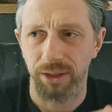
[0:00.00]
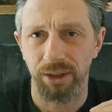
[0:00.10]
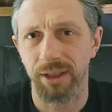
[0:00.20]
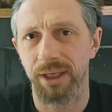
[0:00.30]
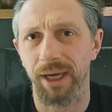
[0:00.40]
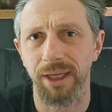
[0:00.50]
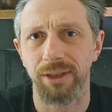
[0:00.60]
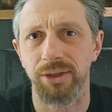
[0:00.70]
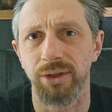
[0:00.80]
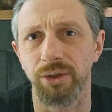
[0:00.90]
you can
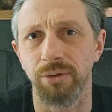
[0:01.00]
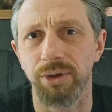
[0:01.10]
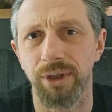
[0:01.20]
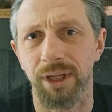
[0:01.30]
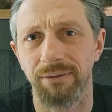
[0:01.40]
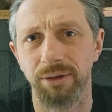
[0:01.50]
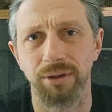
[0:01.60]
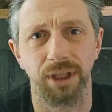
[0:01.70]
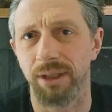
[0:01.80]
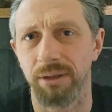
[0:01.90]
gauge your nutrient
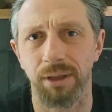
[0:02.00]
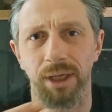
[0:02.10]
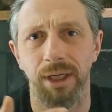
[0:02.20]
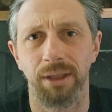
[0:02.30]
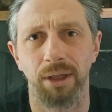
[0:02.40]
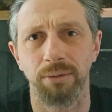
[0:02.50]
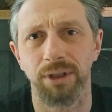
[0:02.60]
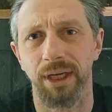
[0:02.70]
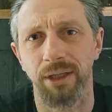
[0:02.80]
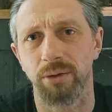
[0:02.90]
levels in a
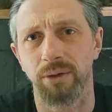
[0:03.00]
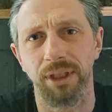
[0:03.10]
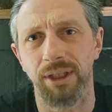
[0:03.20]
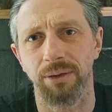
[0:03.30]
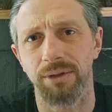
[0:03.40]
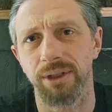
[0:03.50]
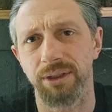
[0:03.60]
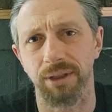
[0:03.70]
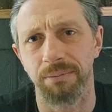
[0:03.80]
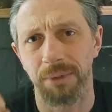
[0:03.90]
low-tech or
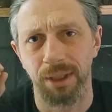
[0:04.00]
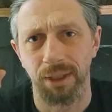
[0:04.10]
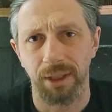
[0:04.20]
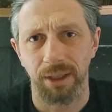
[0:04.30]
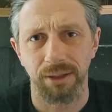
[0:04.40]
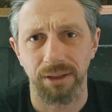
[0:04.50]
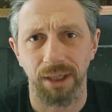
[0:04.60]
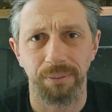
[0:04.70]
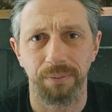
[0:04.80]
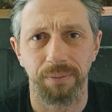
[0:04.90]
ecosystem
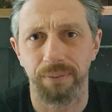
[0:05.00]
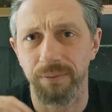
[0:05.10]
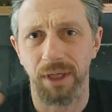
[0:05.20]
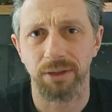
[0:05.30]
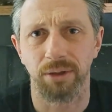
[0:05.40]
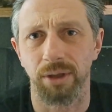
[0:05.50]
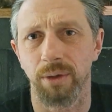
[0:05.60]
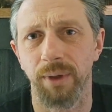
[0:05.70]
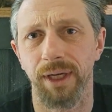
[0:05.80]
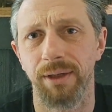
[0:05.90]
type natural
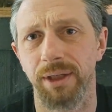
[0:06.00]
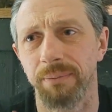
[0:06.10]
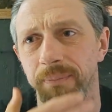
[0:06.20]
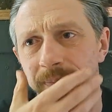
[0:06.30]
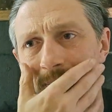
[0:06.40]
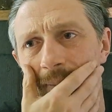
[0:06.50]
aquarium,